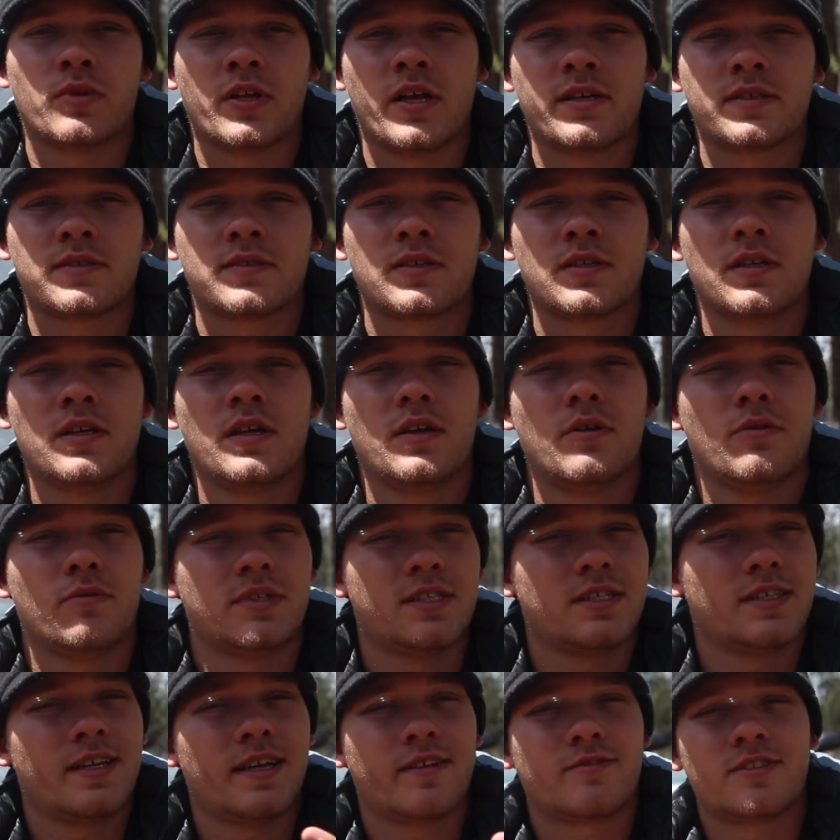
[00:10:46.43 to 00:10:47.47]
Plus, we
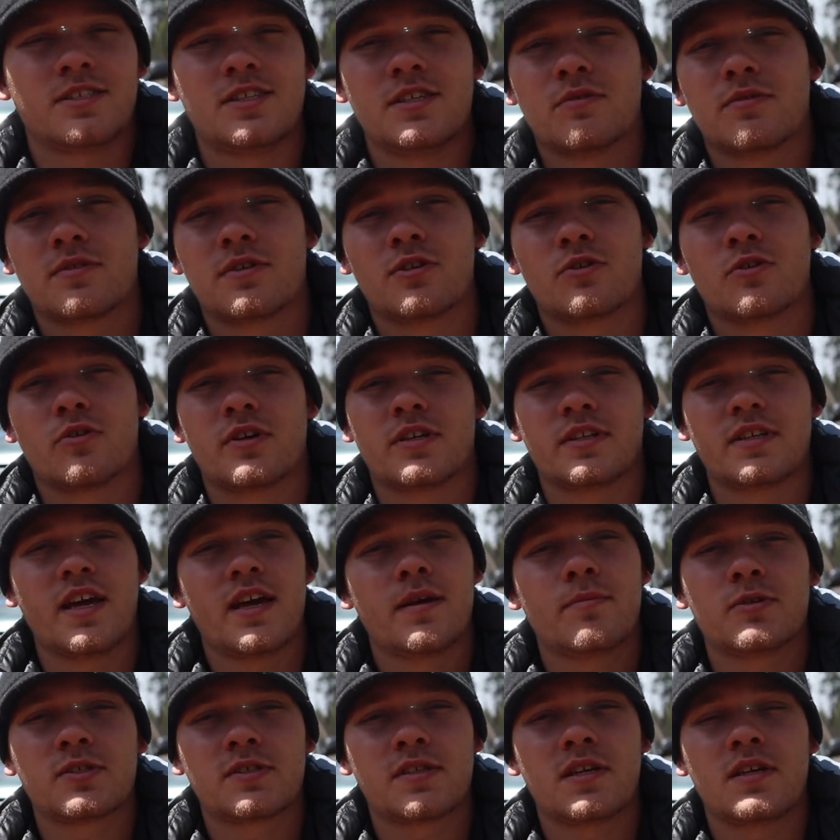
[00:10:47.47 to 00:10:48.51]
didn't have to deal with annoying
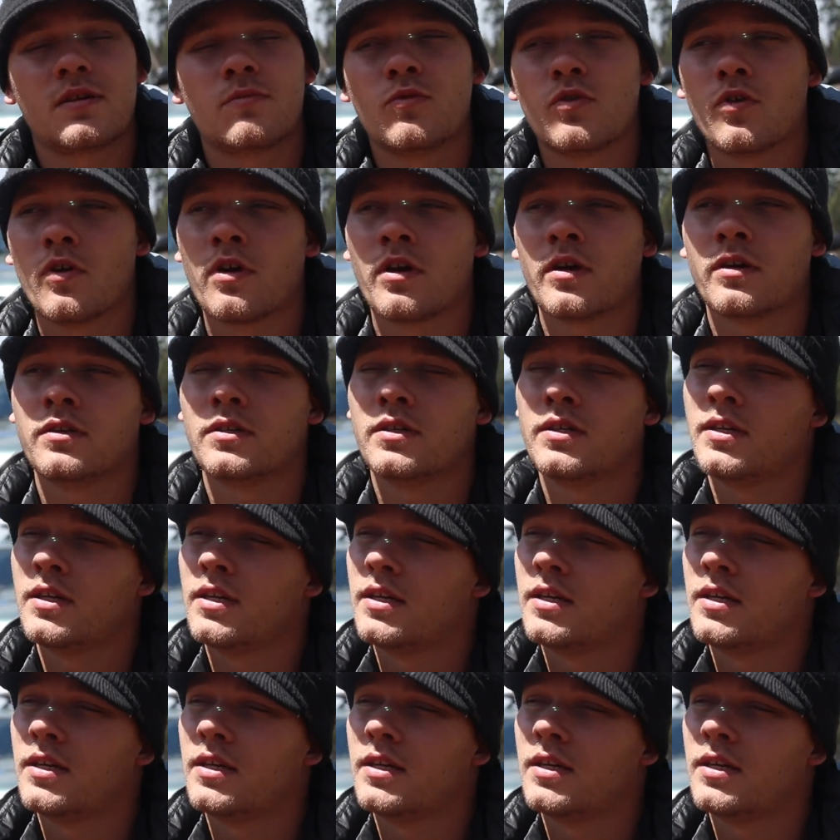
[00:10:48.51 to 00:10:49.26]
neighbors anymore.